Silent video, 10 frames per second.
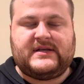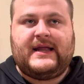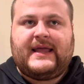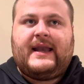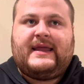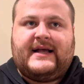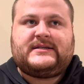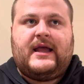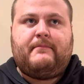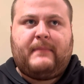And again,
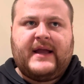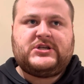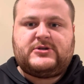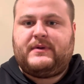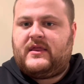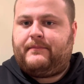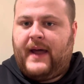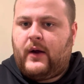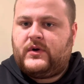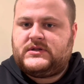yes, it might just be the
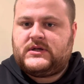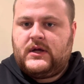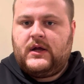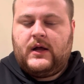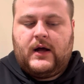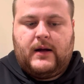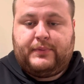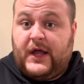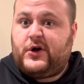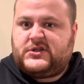Penguins
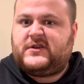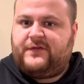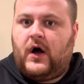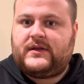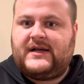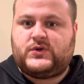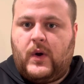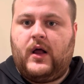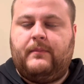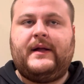players' fault as
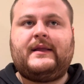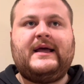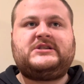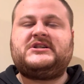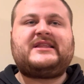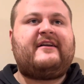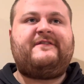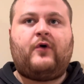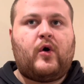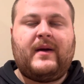well, but it's just that
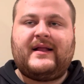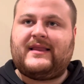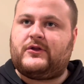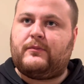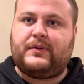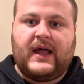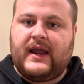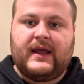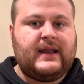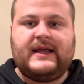format that they're
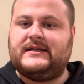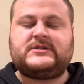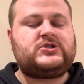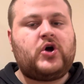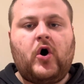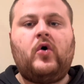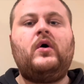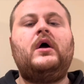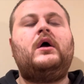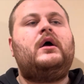playing in is so,